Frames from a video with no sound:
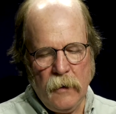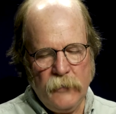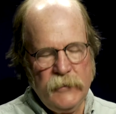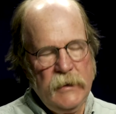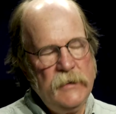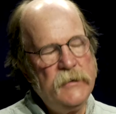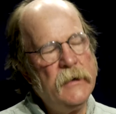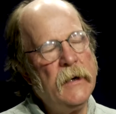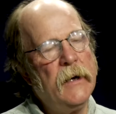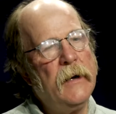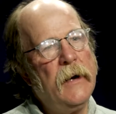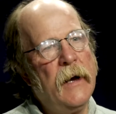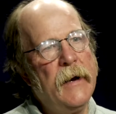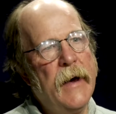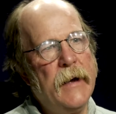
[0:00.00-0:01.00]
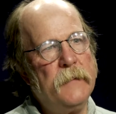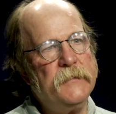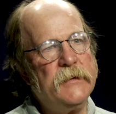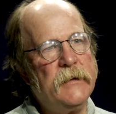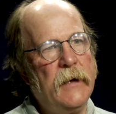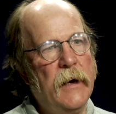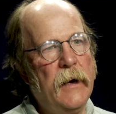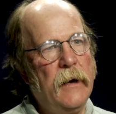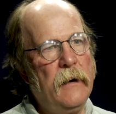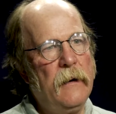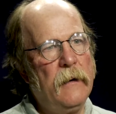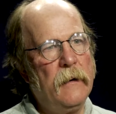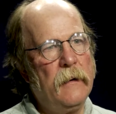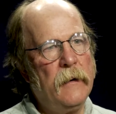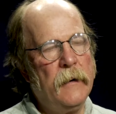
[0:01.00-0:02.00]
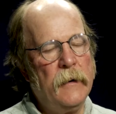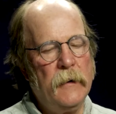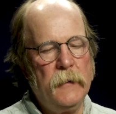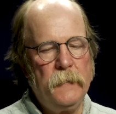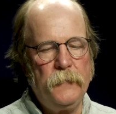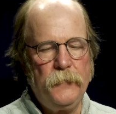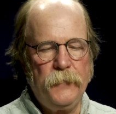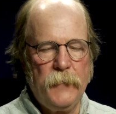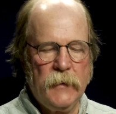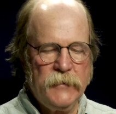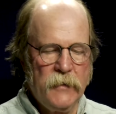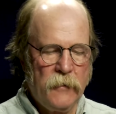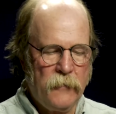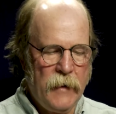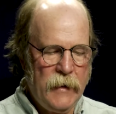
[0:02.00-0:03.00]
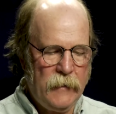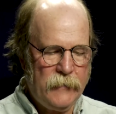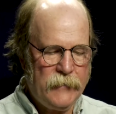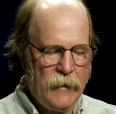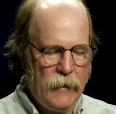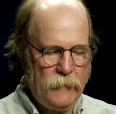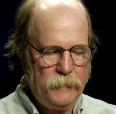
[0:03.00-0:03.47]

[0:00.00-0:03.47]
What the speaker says: teaching at Adams State. There's a great